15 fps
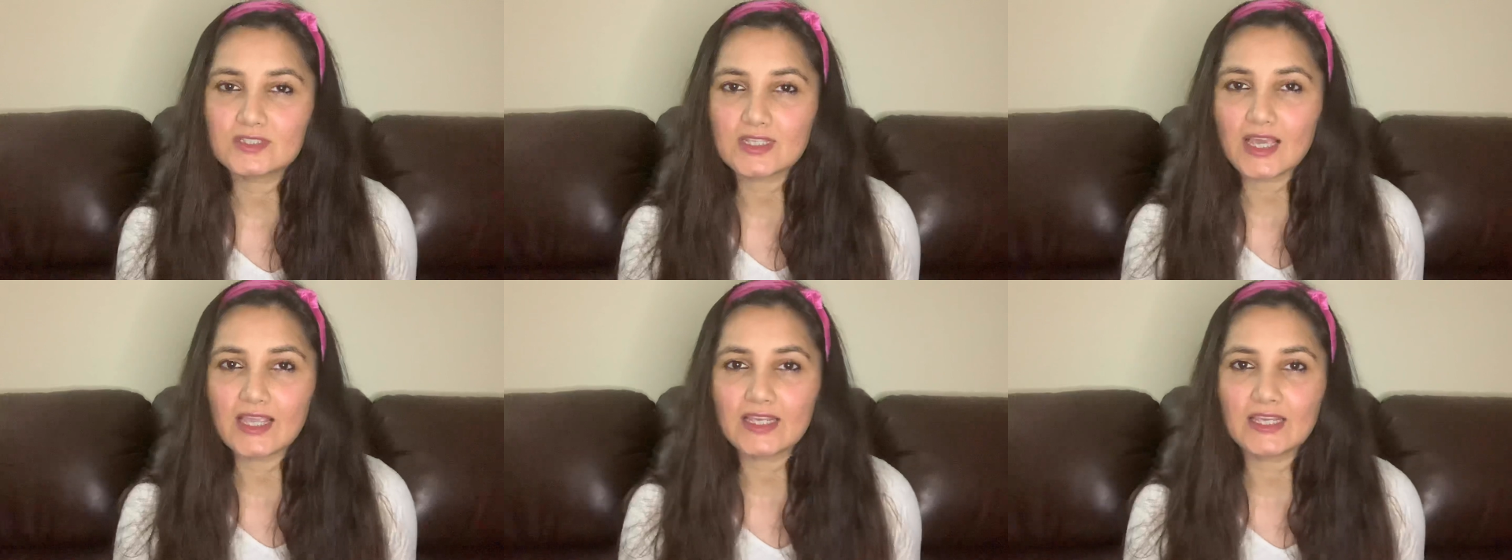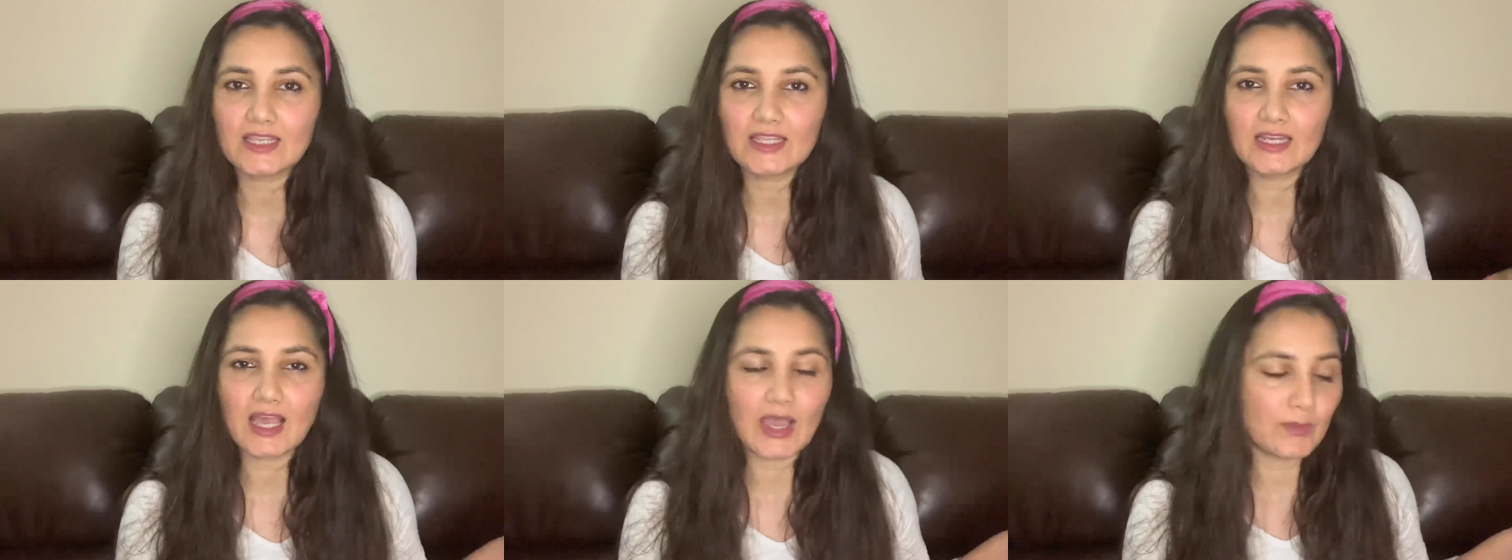
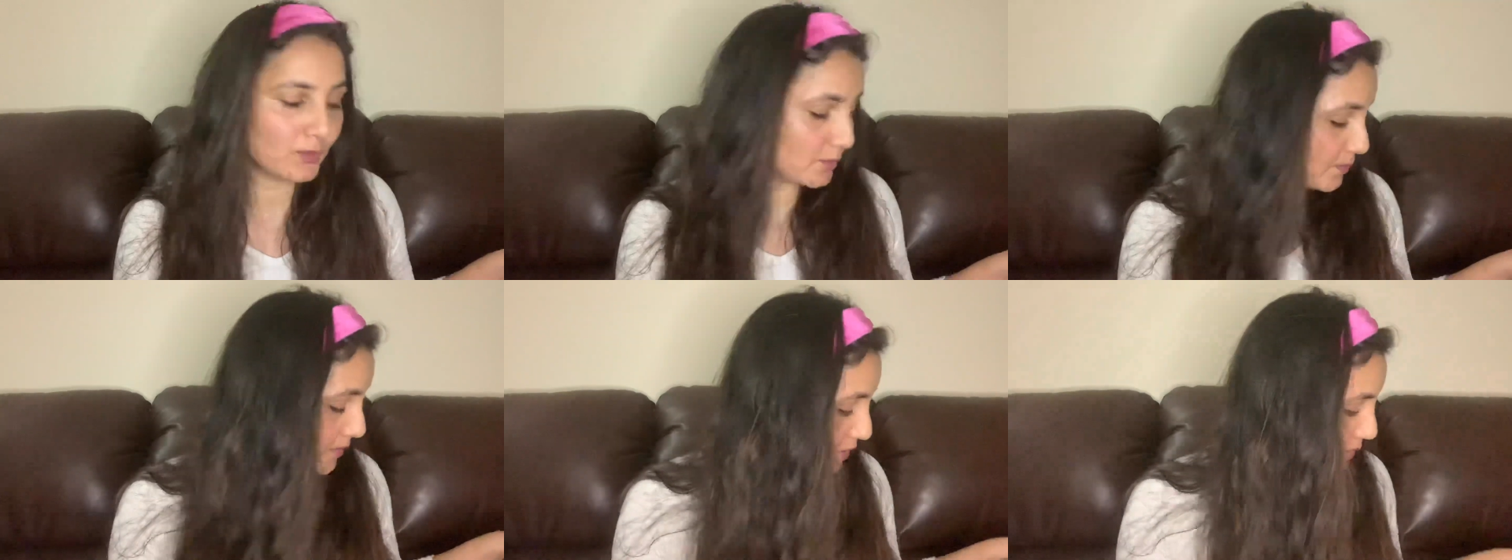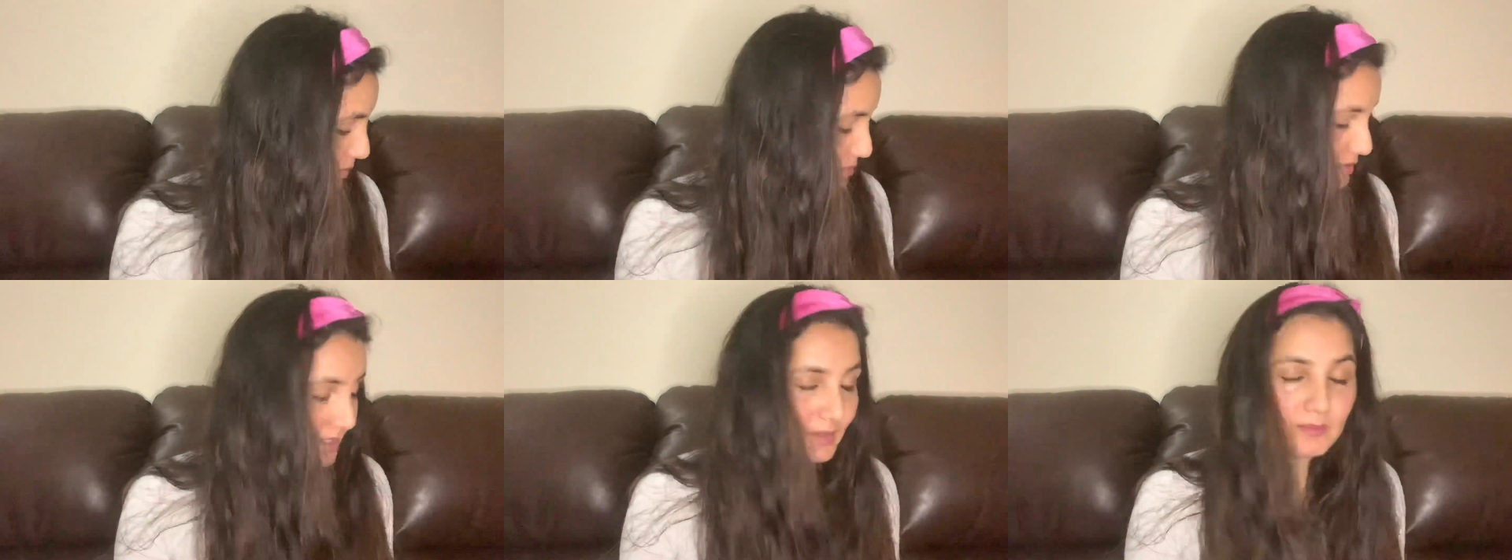I would be
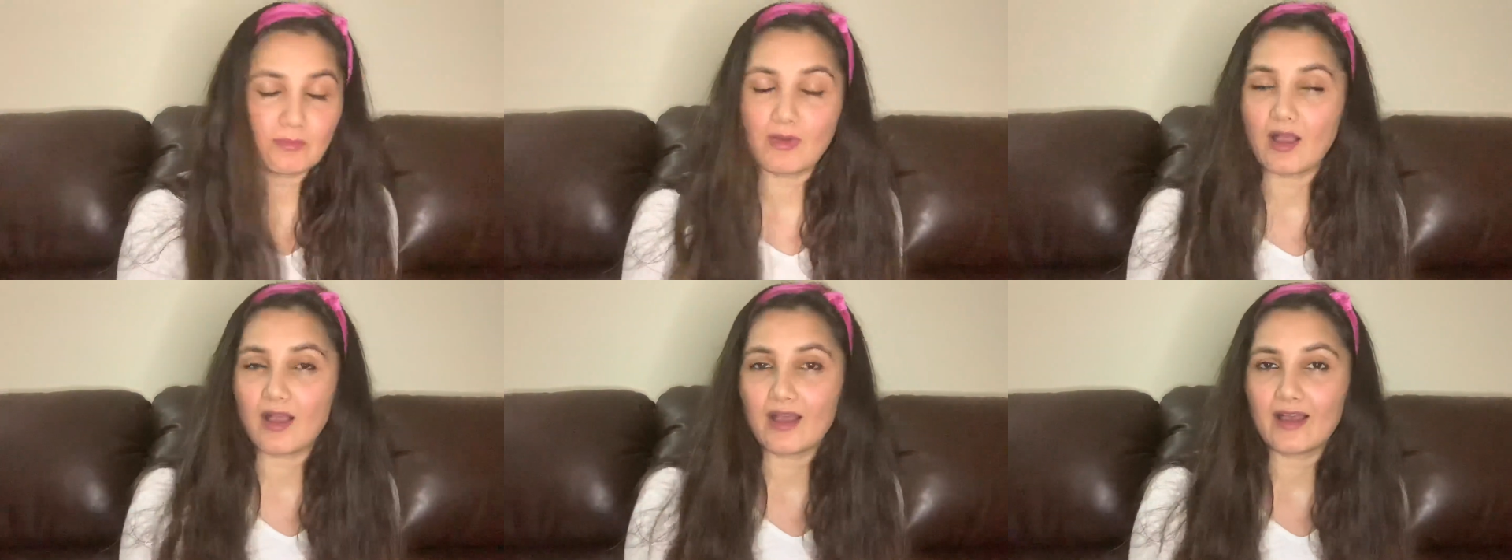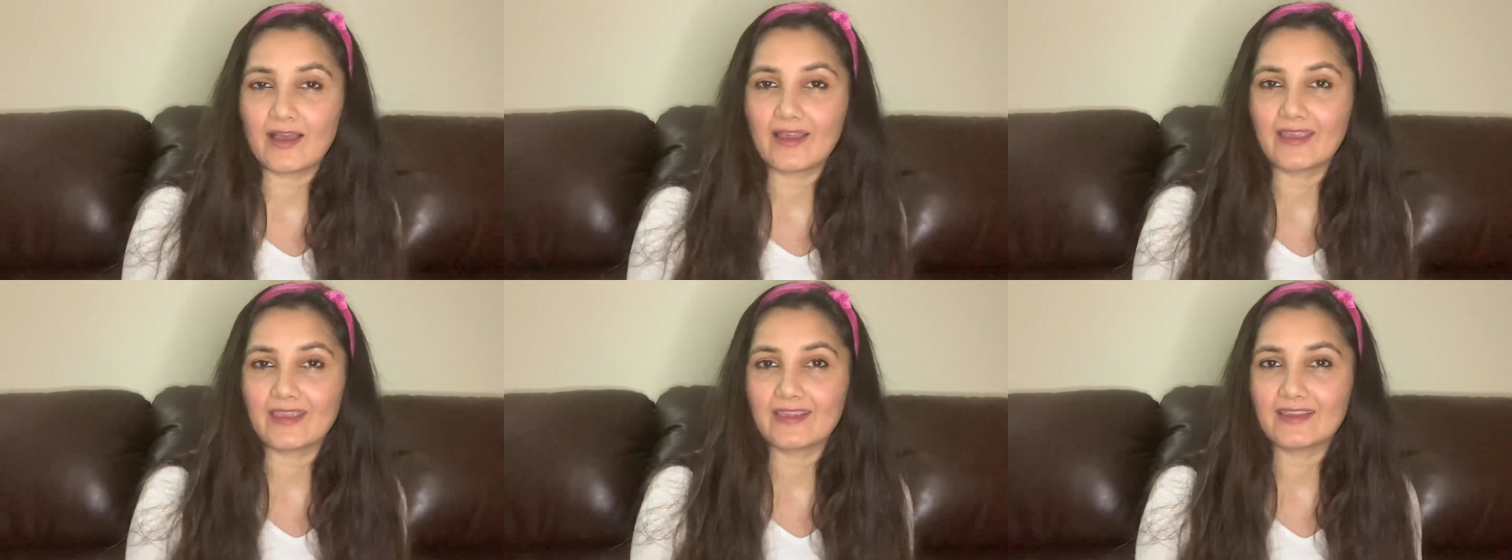using
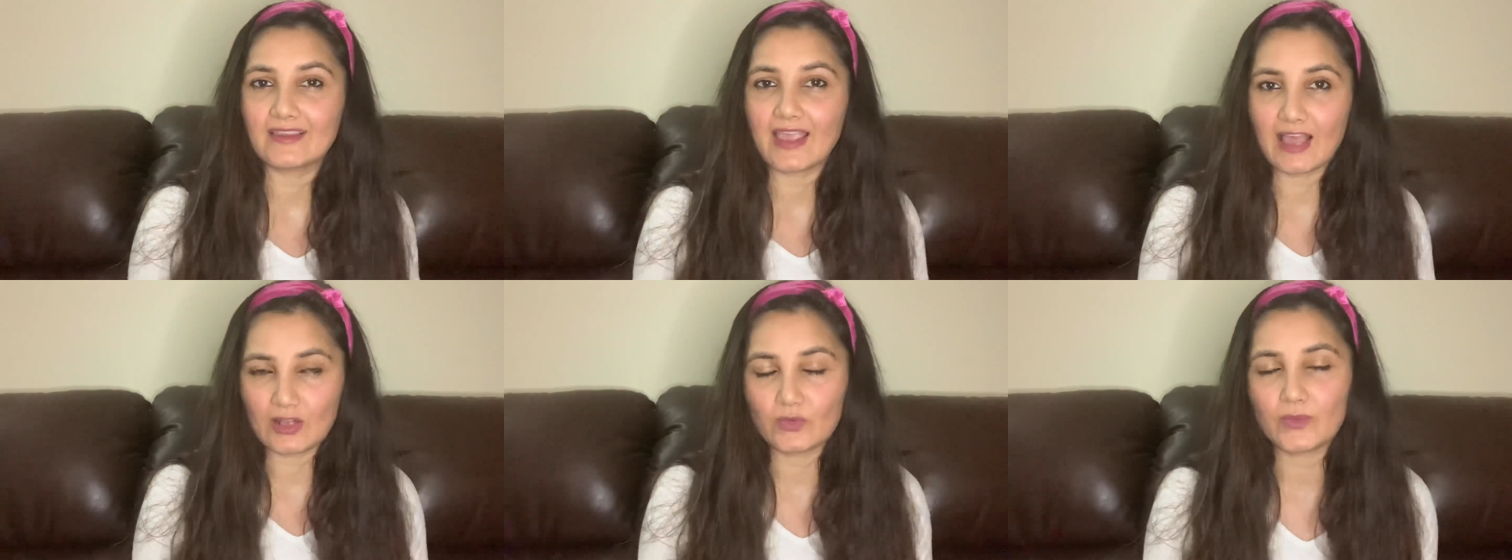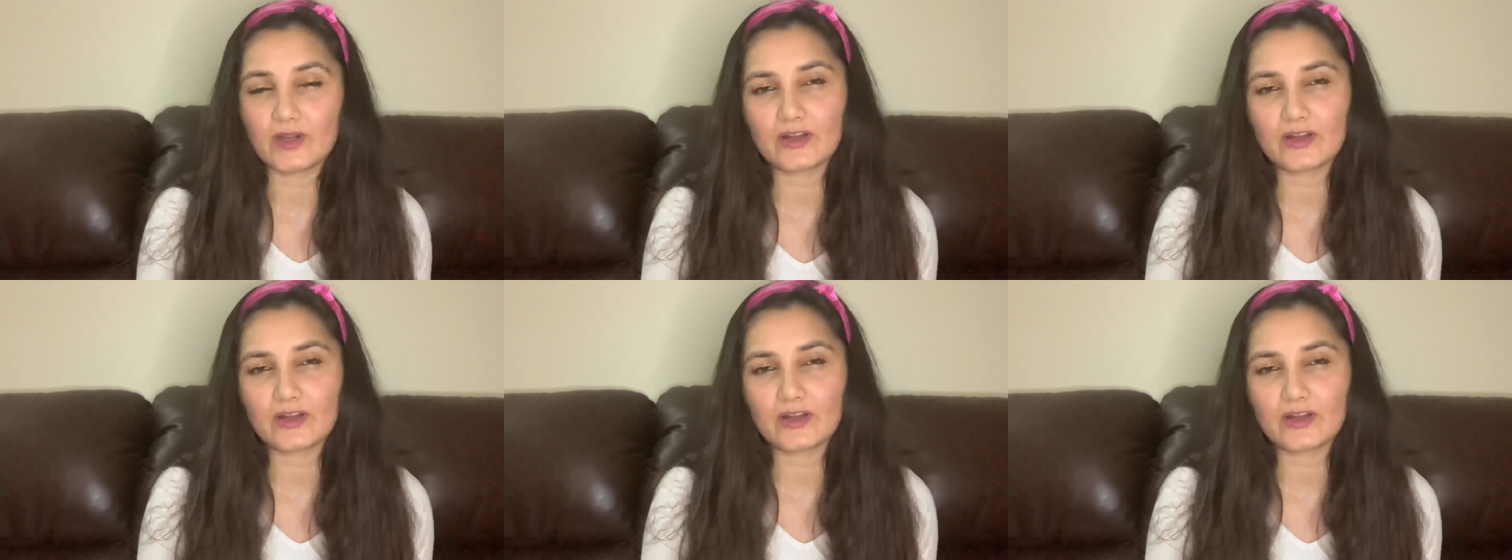my aloe vera.